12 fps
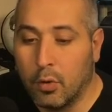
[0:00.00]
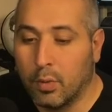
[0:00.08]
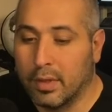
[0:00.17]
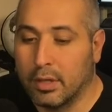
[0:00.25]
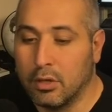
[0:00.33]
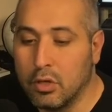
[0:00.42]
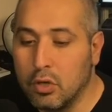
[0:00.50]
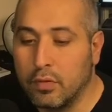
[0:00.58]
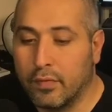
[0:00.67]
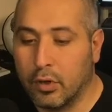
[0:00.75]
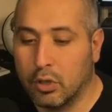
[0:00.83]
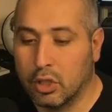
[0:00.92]
with a new
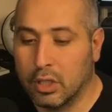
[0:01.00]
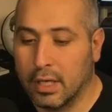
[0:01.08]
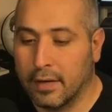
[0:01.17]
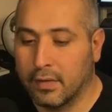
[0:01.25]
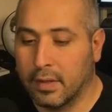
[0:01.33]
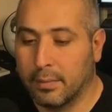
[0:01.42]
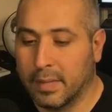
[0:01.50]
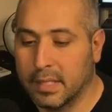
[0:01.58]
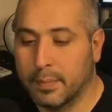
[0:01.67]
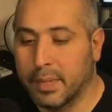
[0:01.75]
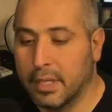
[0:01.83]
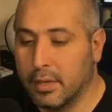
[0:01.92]
version of the
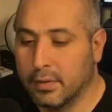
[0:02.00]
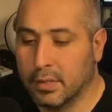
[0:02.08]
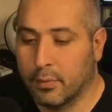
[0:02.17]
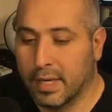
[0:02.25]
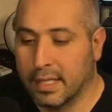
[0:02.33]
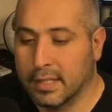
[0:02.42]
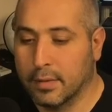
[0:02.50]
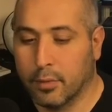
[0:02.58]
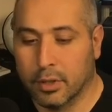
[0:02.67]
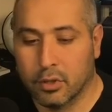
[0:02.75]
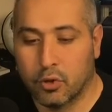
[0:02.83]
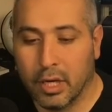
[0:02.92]
Mespinosa
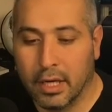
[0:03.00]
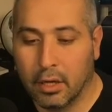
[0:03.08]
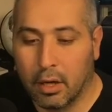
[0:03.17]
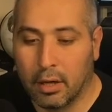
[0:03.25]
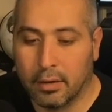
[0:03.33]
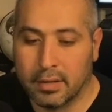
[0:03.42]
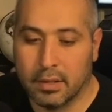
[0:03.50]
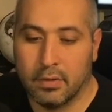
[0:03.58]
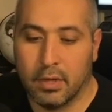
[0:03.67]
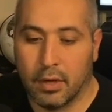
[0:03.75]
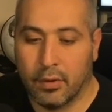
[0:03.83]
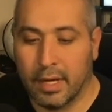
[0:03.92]
ransomware strain, also
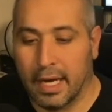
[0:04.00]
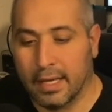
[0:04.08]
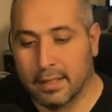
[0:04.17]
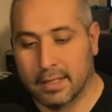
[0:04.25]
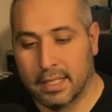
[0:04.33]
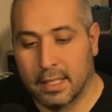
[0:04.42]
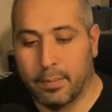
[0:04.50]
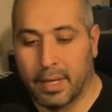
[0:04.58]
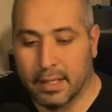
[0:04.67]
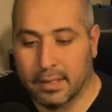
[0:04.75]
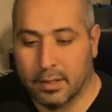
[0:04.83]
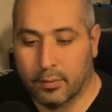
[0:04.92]
known as the
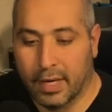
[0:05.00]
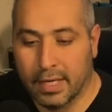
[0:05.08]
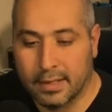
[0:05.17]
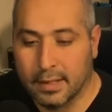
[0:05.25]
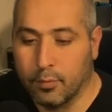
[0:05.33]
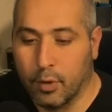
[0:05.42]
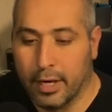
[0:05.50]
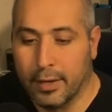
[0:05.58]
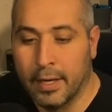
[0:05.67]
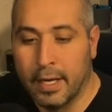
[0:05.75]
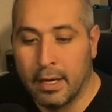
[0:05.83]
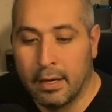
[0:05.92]
Paisa ransomware.
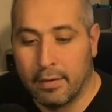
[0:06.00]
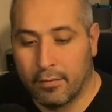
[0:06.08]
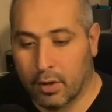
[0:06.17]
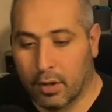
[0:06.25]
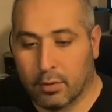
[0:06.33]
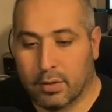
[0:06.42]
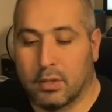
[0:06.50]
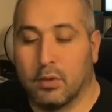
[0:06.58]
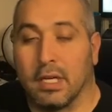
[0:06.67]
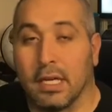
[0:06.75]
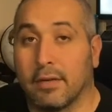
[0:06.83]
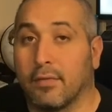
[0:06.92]
For those
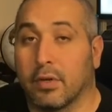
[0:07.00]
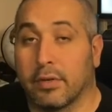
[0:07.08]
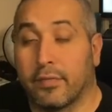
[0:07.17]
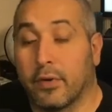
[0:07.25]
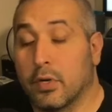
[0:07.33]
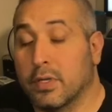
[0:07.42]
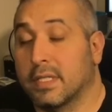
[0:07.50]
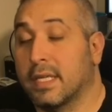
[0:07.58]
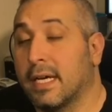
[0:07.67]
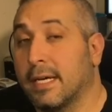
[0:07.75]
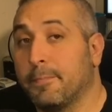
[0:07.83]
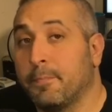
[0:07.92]
tuning in for the first
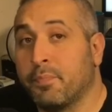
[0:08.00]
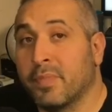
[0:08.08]
time,